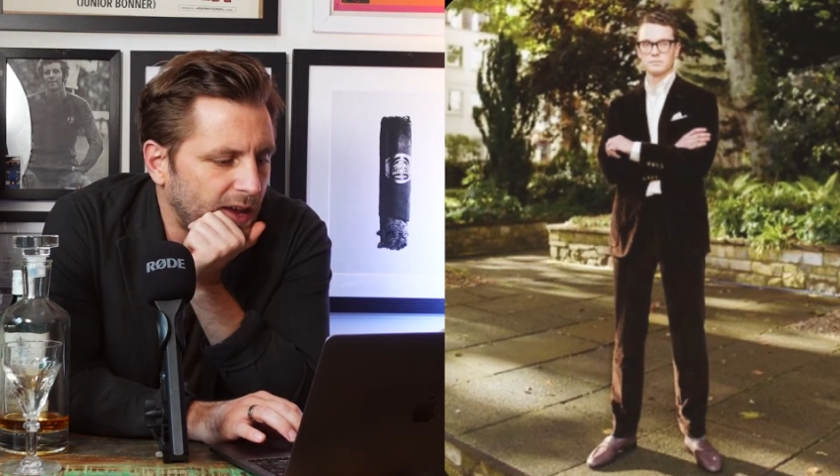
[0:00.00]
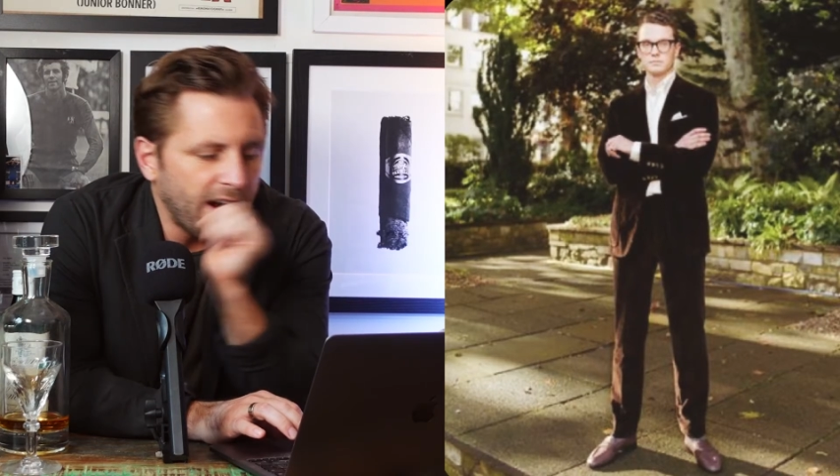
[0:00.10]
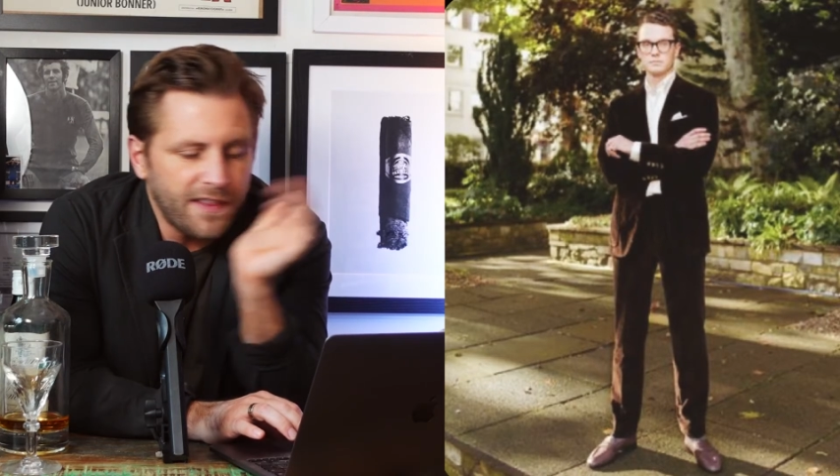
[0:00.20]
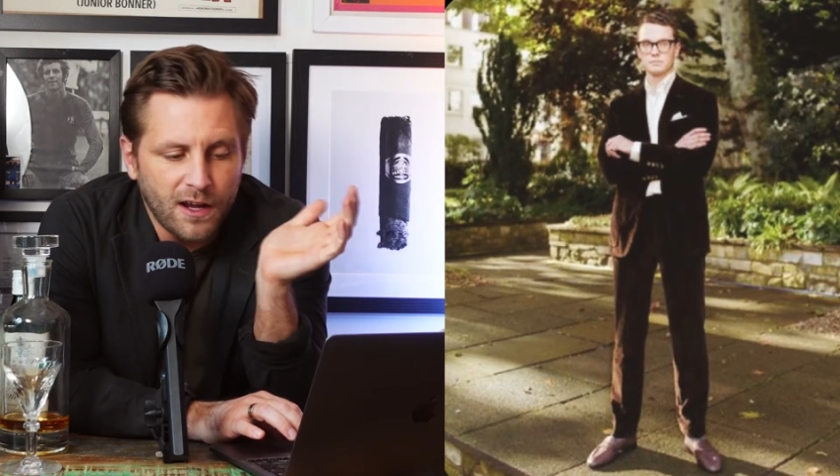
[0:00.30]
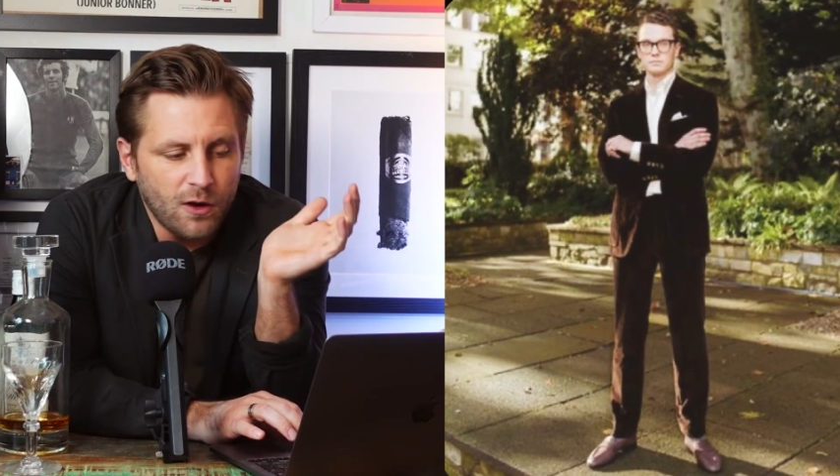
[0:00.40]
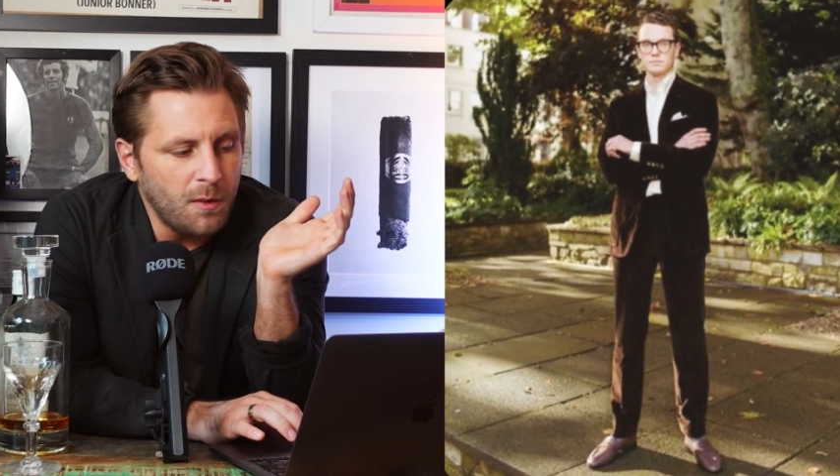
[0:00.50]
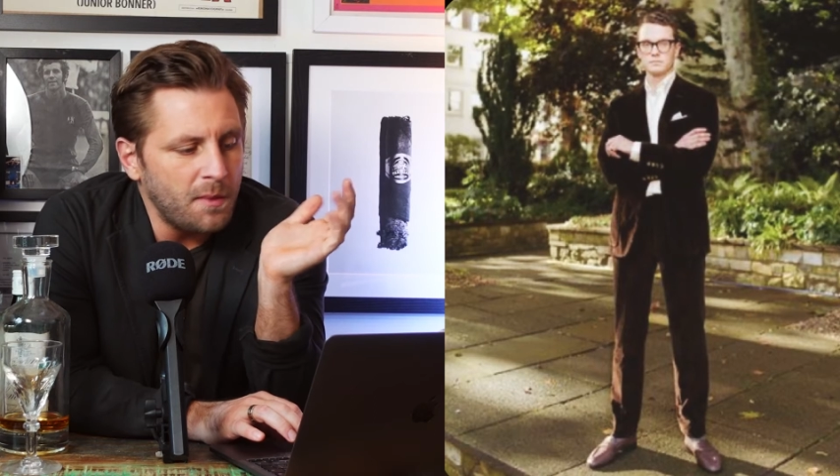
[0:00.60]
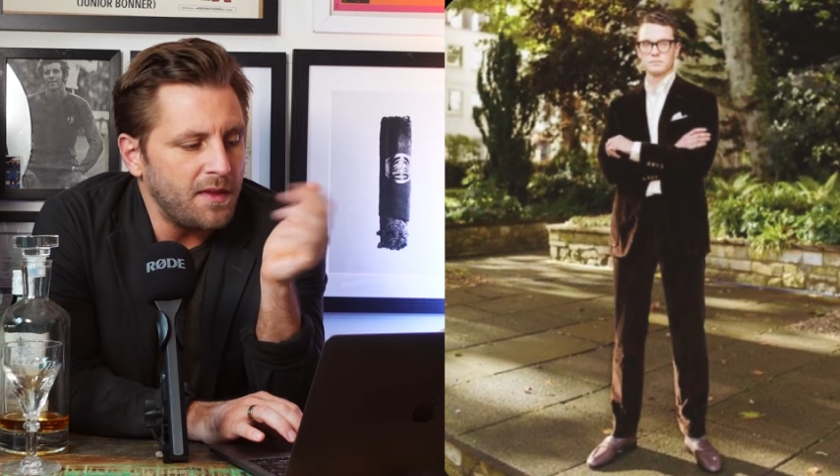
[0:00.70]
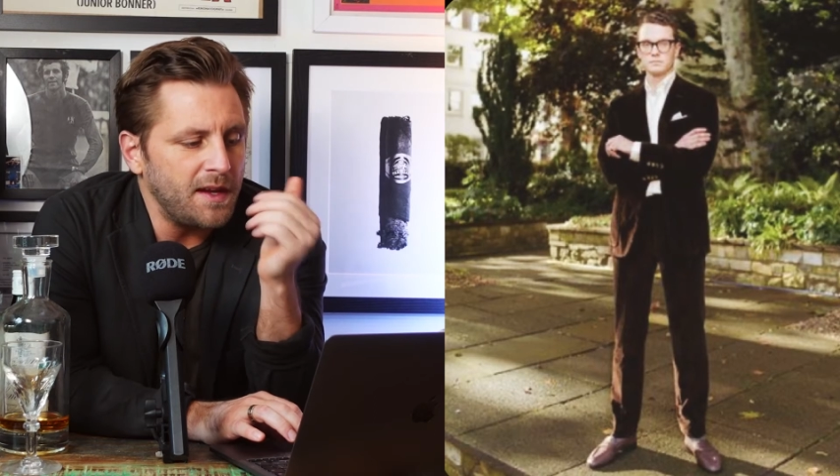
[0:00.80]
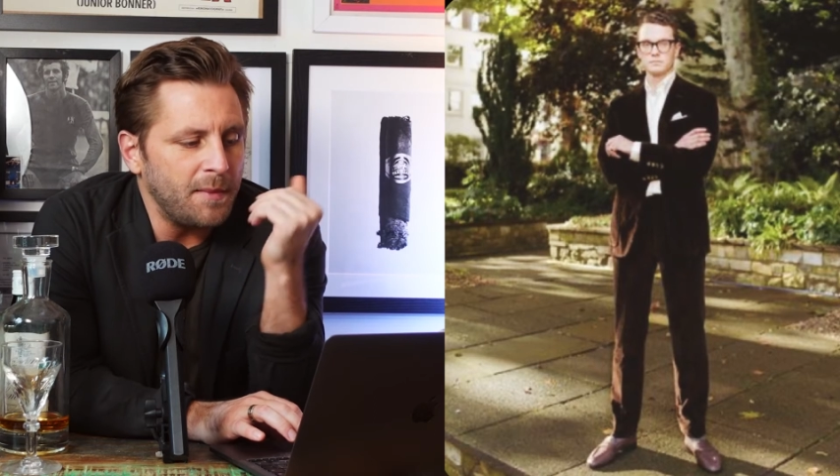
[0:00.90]
And I think a
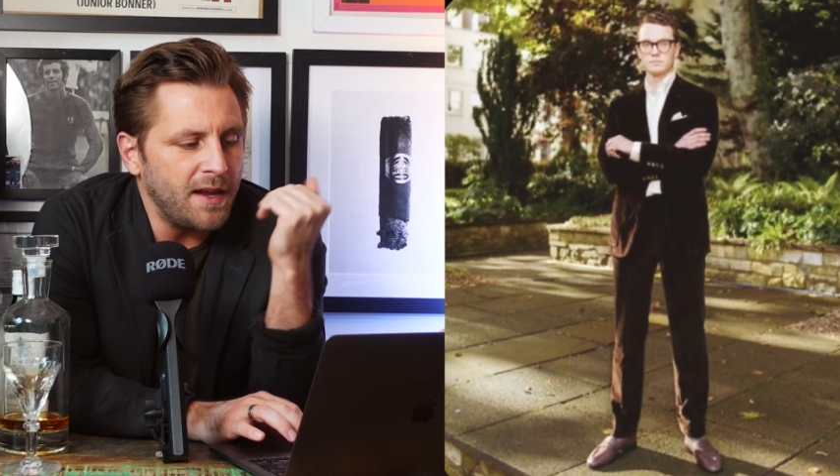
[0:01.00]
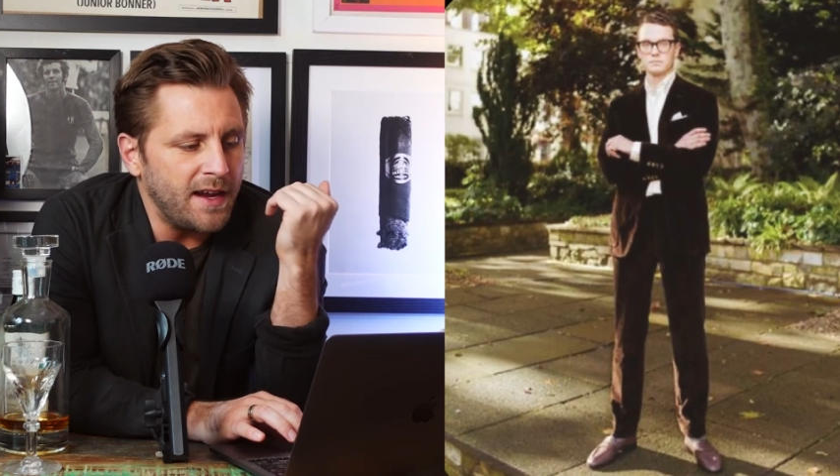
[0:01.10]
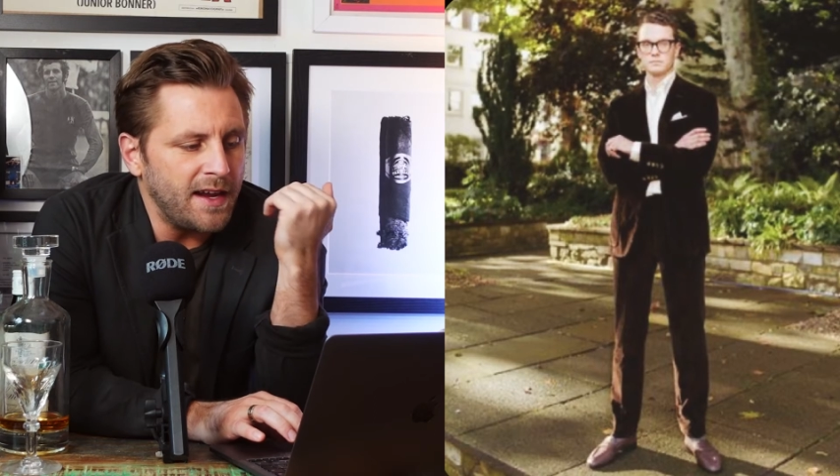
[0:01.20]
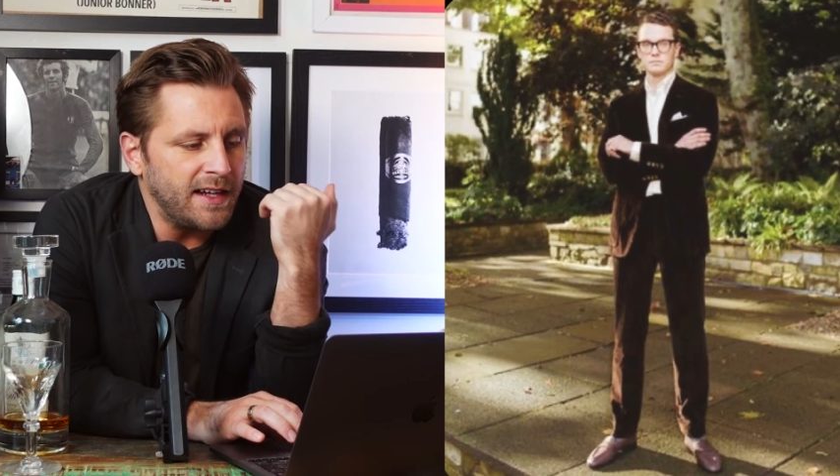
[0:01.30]
common theme here